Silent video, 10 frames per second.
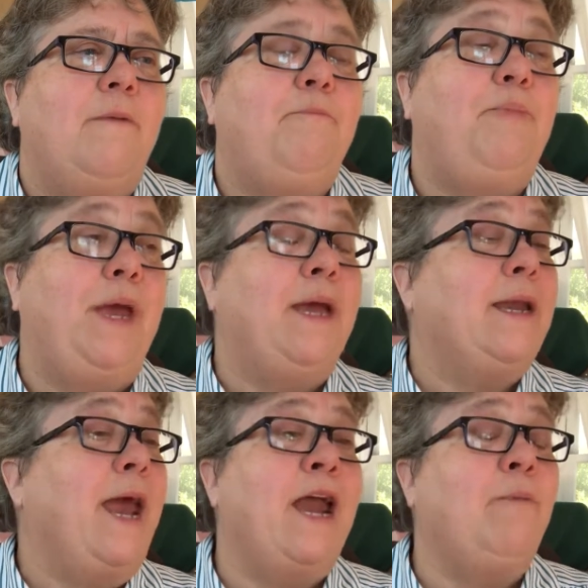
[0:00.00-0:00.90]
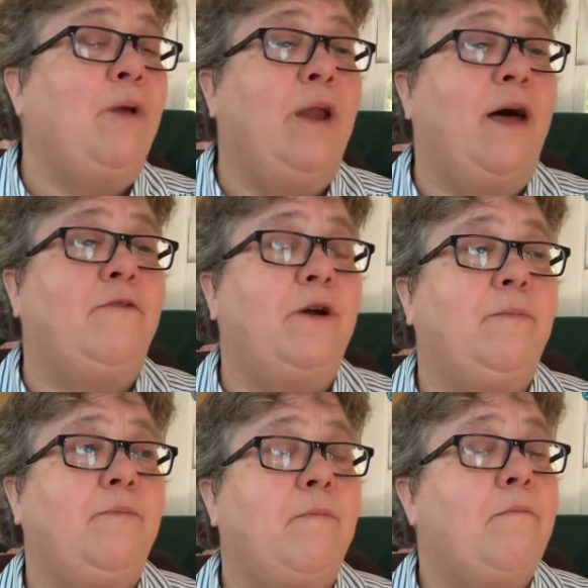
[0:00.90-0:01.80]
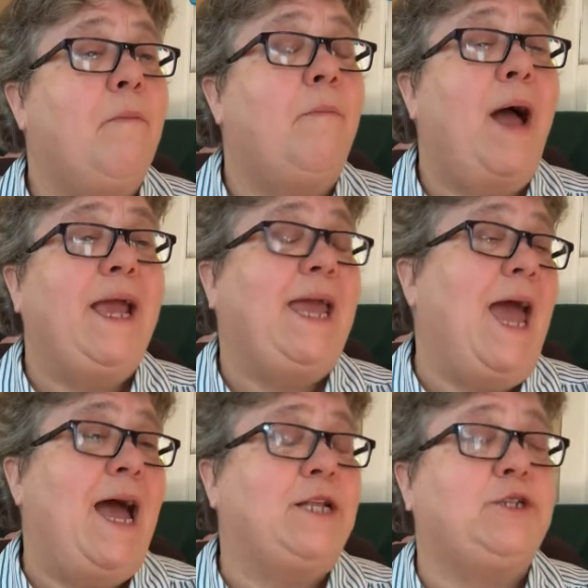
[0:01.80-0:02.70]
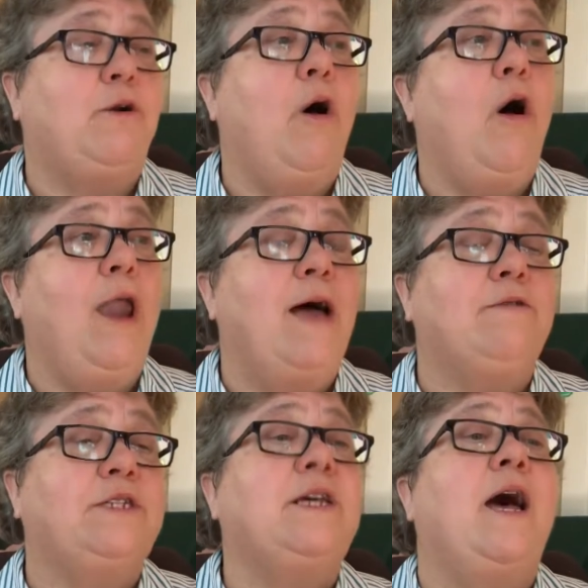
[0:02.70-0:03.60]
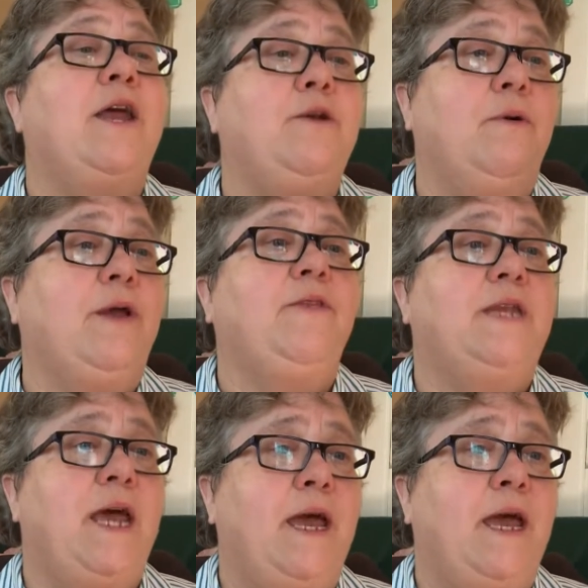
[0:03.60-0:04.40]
Being an animal lover, my cats are all outside during the day.